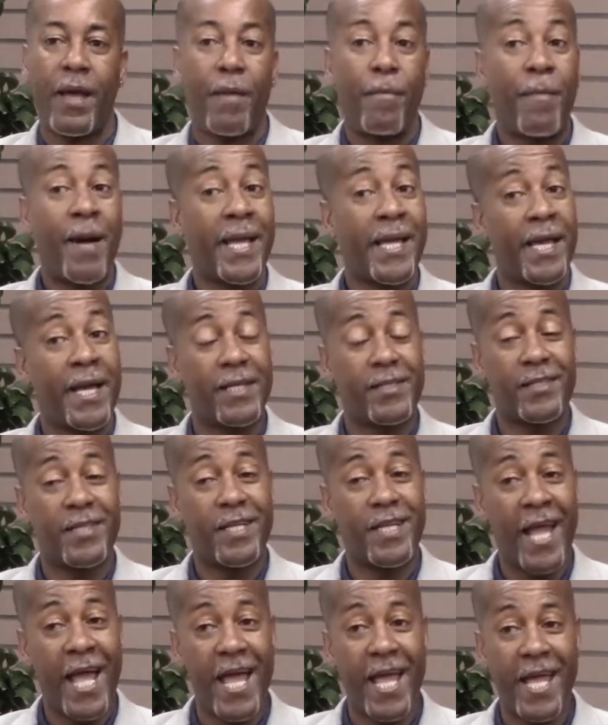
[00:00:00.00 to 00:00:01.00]
My guest
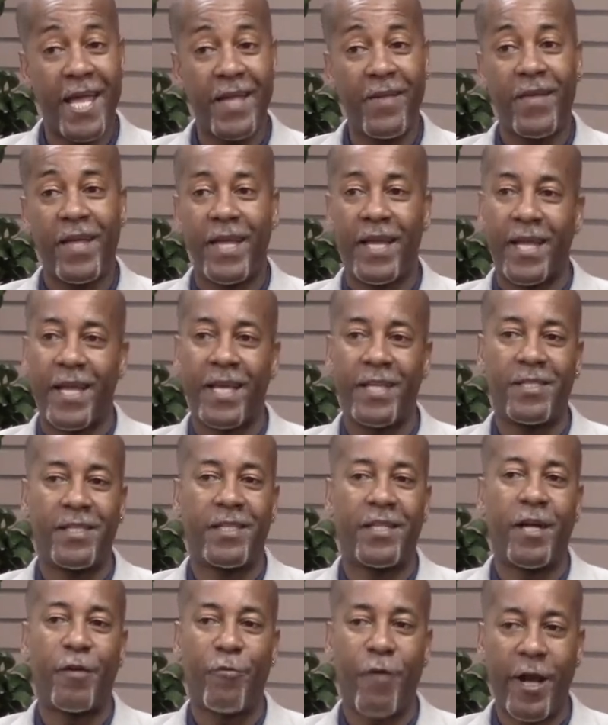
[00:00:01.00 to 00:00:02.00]
today is the
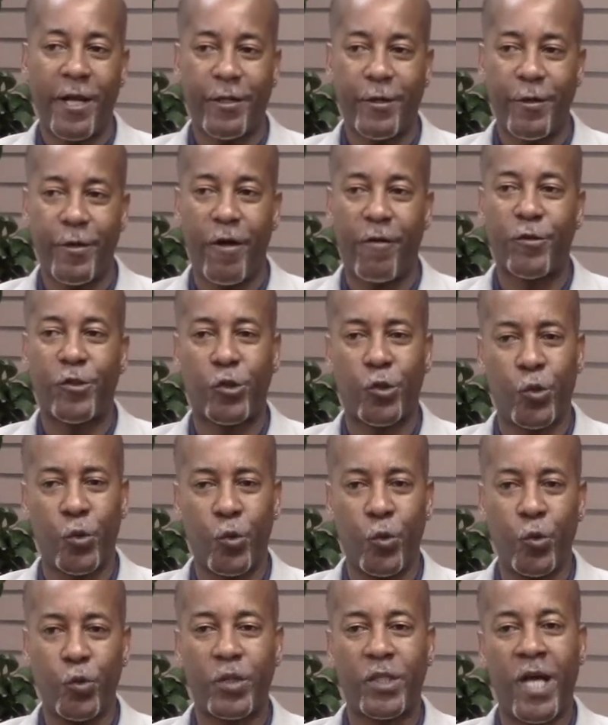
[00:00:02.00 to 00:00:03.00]
Director of
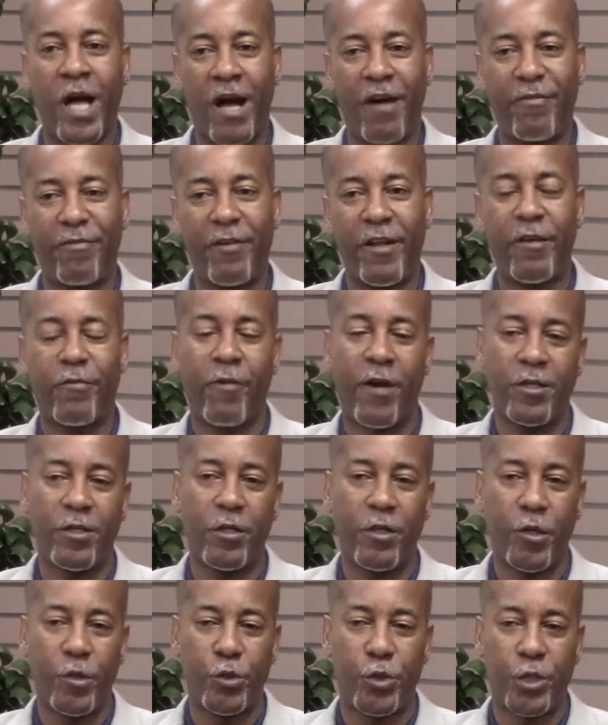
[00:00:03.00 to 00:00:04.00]
Schools Conflict
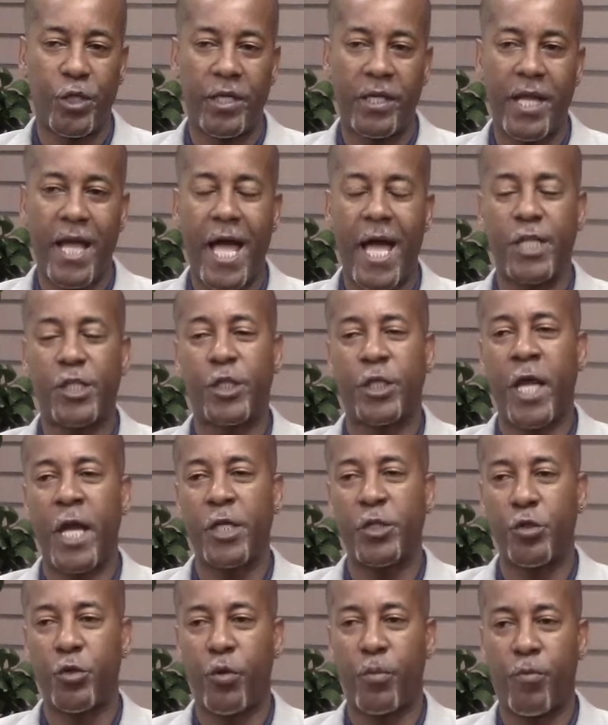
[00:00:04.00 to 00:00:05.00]
Resolution
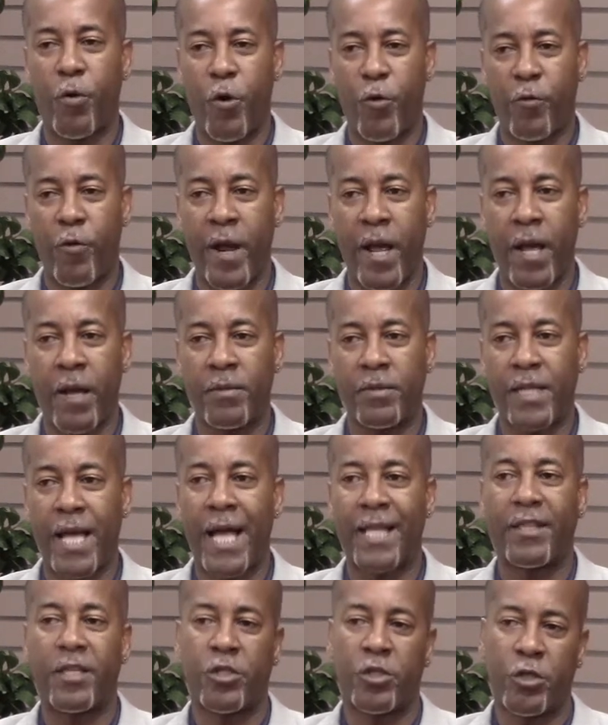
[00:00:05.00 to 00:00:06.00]
Educational Programs
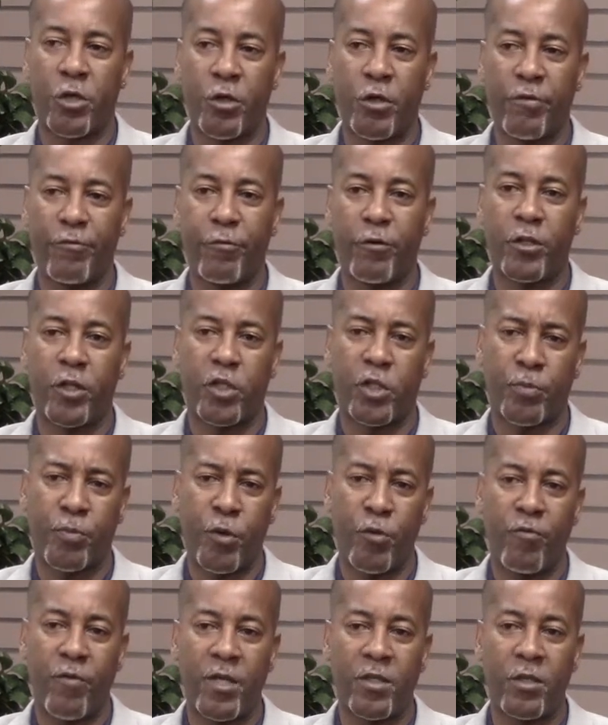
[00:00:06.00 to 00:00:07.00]
at the Center for
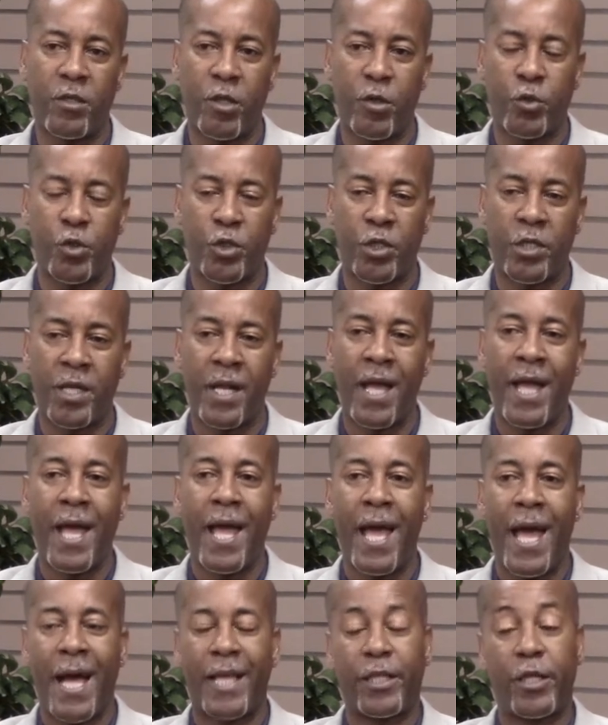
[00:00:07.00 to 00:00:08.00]
Dispute Resolution
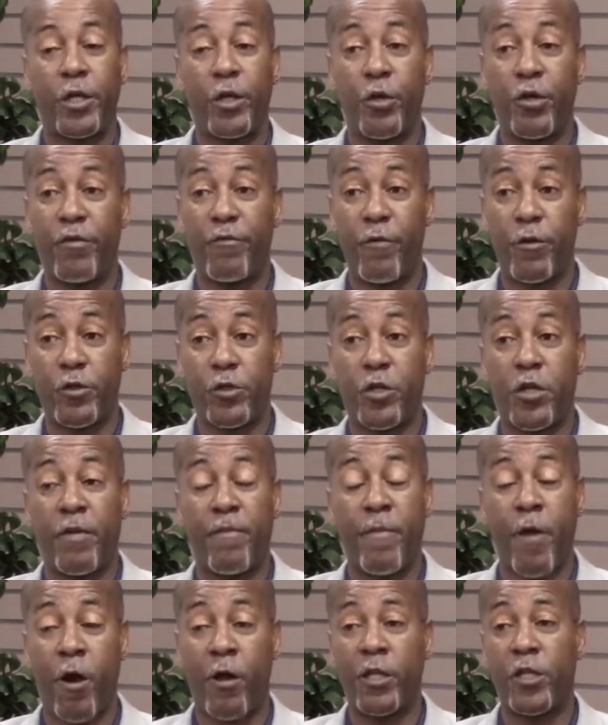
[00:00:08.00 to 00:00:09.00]
at the University of
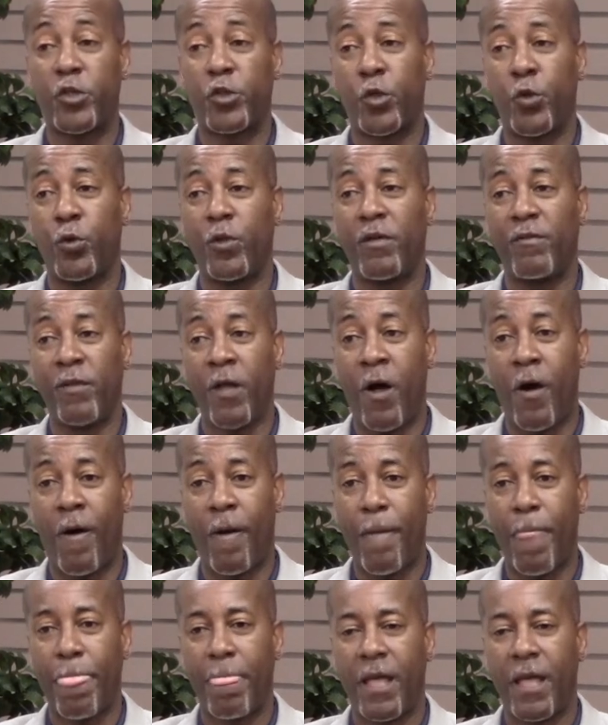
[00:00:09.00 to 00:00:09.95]
Maryland School of Law.